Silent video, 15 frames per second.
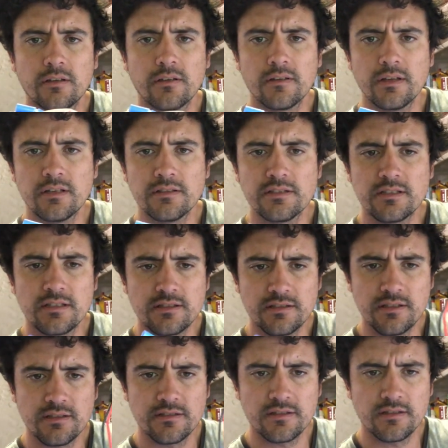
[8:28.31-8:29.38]
The internet
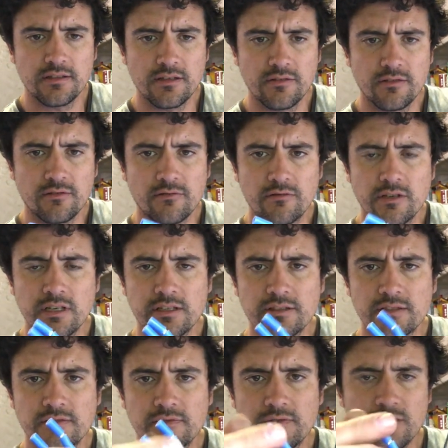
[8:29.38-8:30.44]
says that they're not really
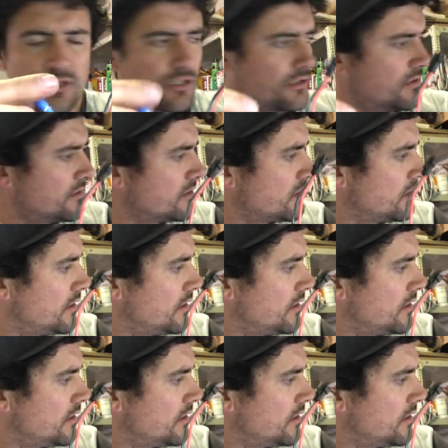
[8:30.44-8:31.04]
sufficient